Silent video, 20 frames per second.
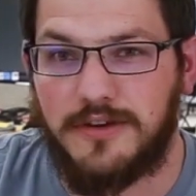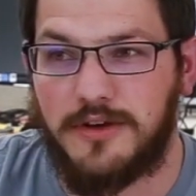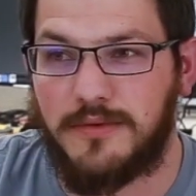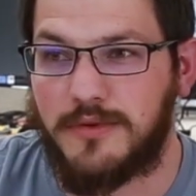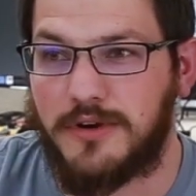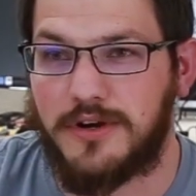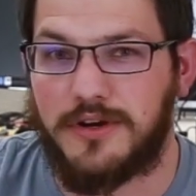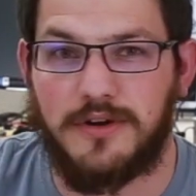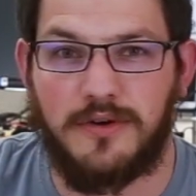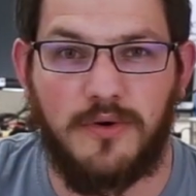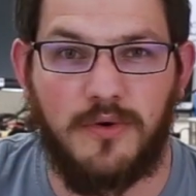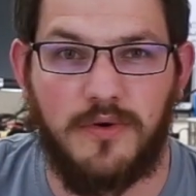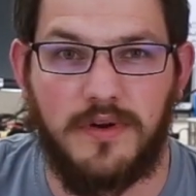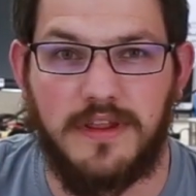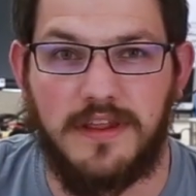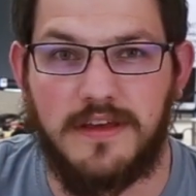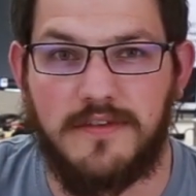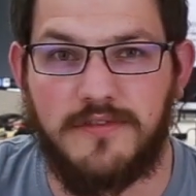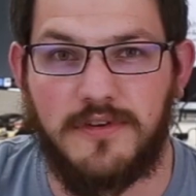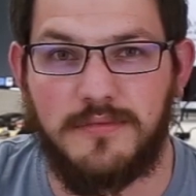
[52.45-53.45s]
You know, I'm not going to hold
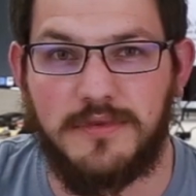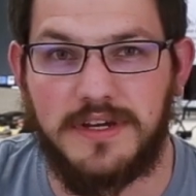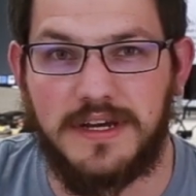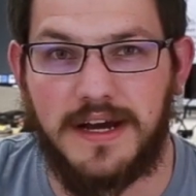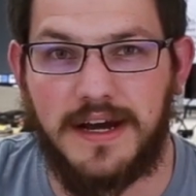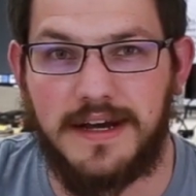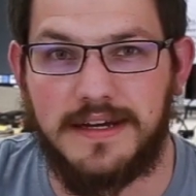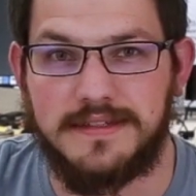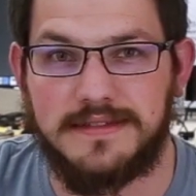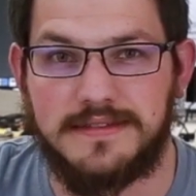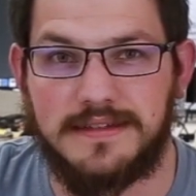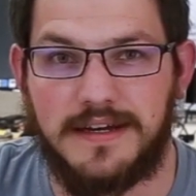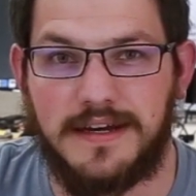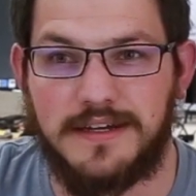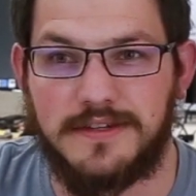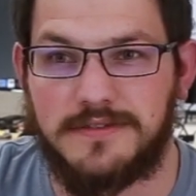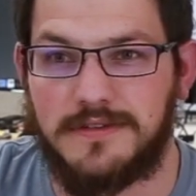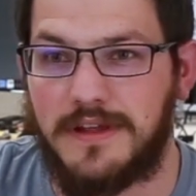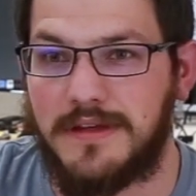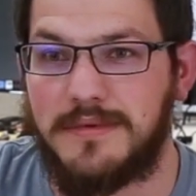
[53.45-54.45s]
anything from you guys,
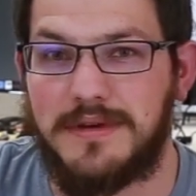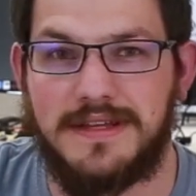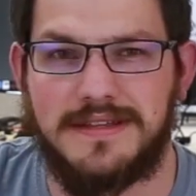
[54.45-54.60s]
so that